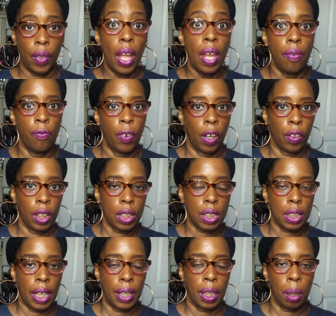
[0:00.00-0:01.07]
and very
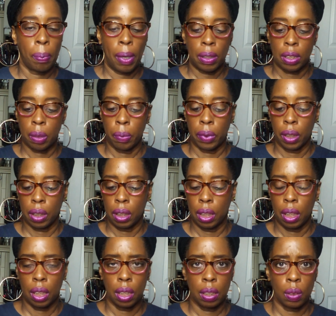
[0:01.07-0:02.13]
excited about some of the
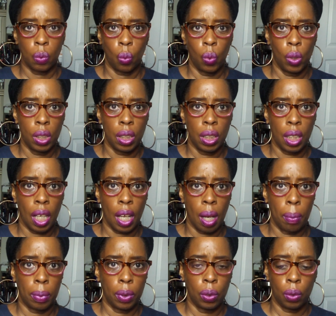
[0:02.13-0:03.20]
things. One thing
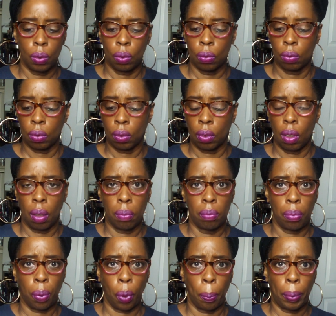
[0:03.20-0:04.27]
I'm a little um,
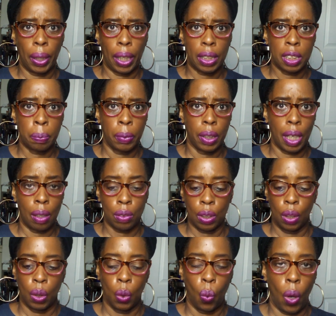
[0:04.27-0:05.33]
perplexed, but I'll
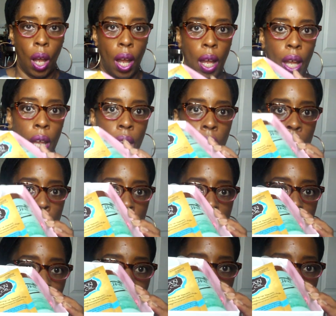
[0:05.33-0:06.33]
tell you why. So